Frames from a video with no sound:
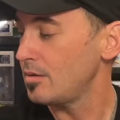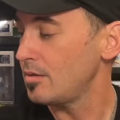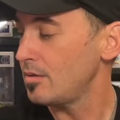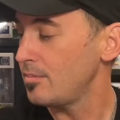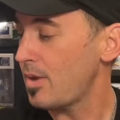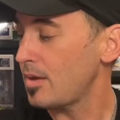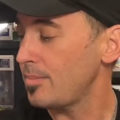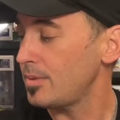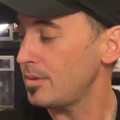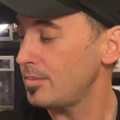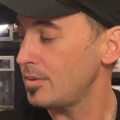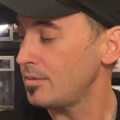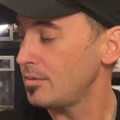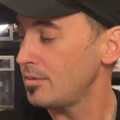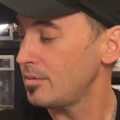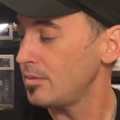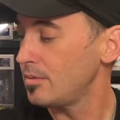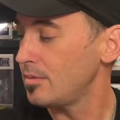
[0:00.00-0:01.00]
Back up a little bit.
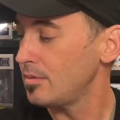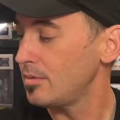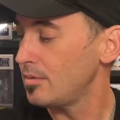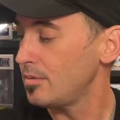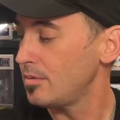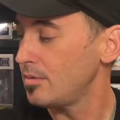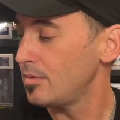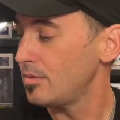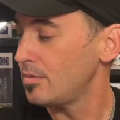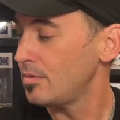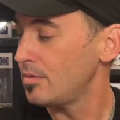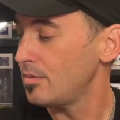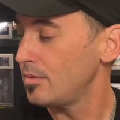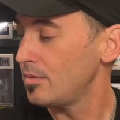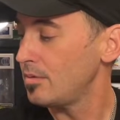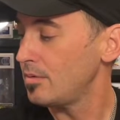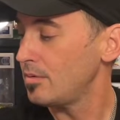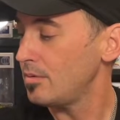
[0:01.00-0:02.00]

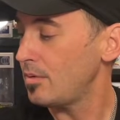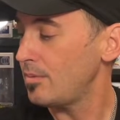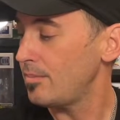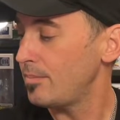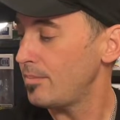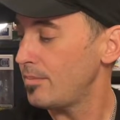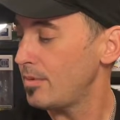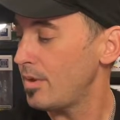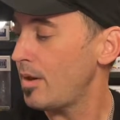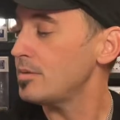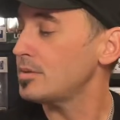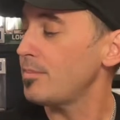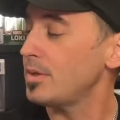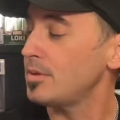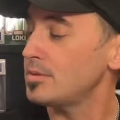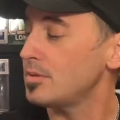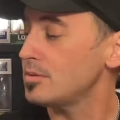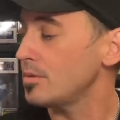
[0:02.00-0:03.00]
Nope. All right, type it
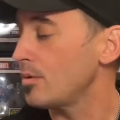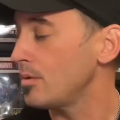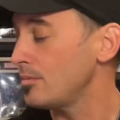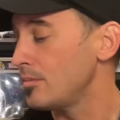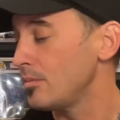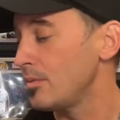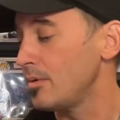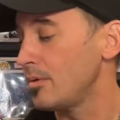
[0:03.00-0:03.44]
in, search Logan.